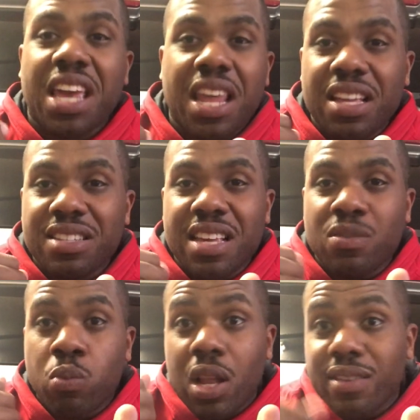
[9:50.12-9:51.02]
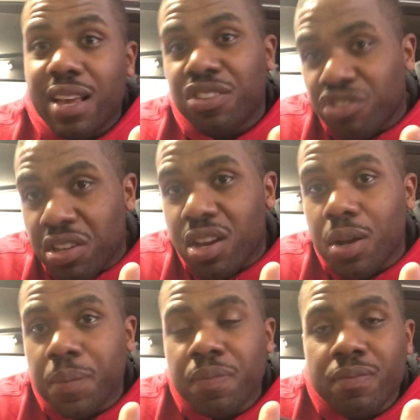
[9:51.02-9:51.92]
as well as I
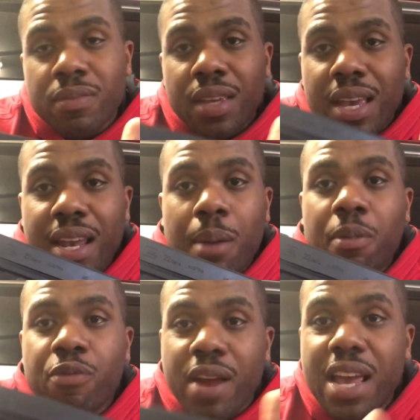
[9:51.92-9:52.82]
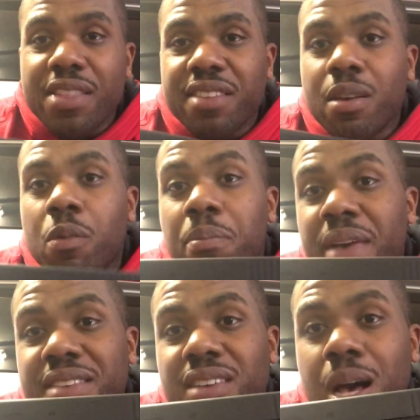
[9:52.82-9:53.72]
should, and I'm afraid that something will
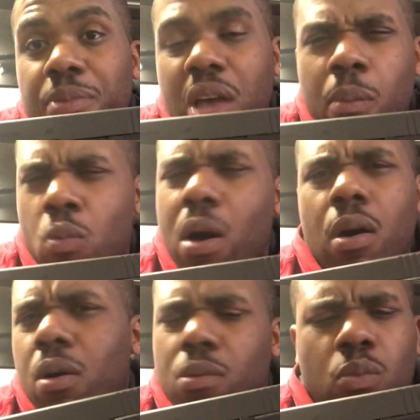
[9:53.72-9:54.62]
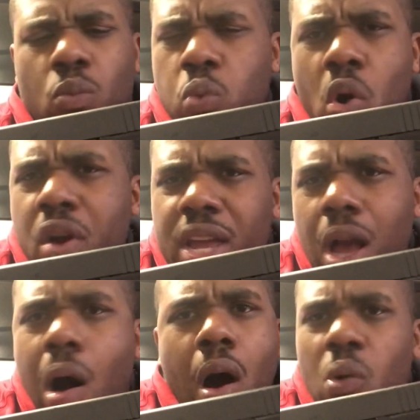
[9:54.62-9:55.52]
mess up. So I'm worrying
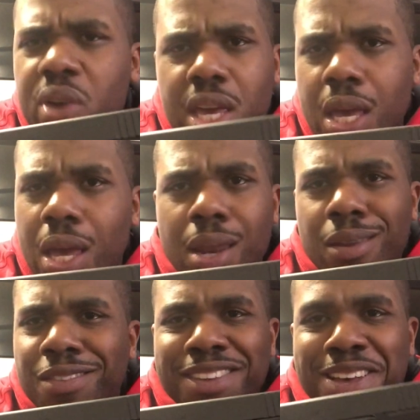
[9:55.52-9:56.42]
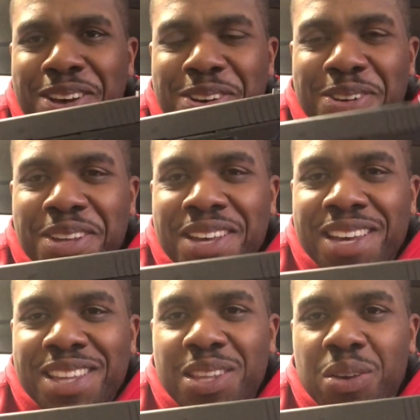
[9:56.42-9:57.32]
all weekend until
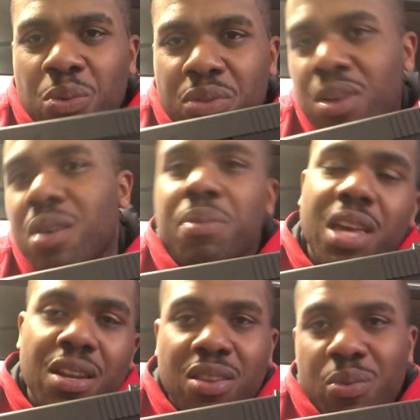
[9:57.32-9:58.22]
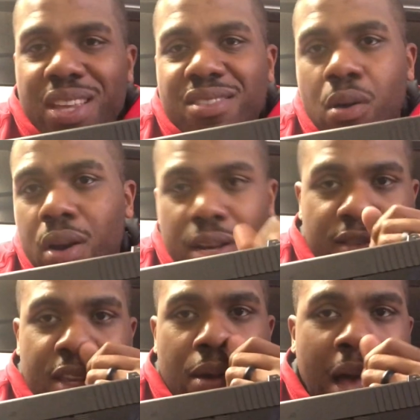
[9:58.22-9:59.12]
the beginning of the week started to
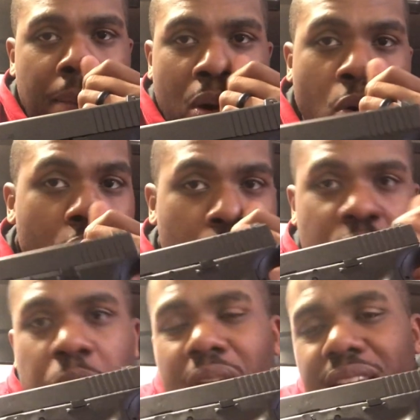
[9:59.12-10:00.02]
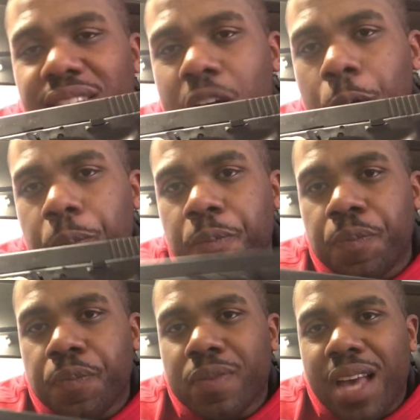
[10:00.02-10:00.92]
see how my order was placed. So
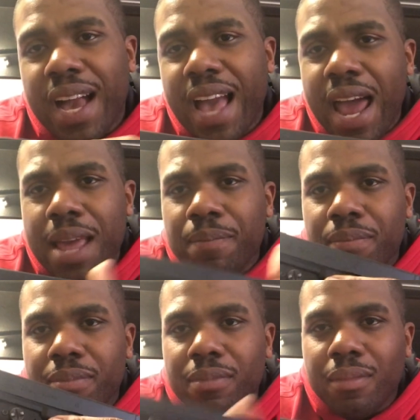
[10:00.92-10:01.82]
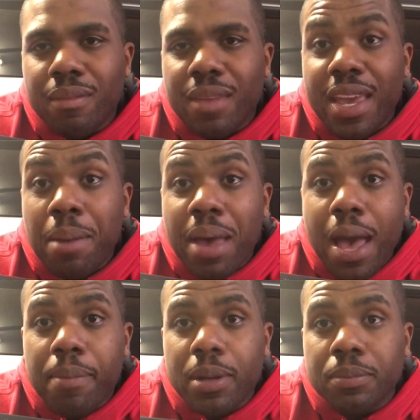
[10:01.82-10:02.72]
I got it, and I'm happy.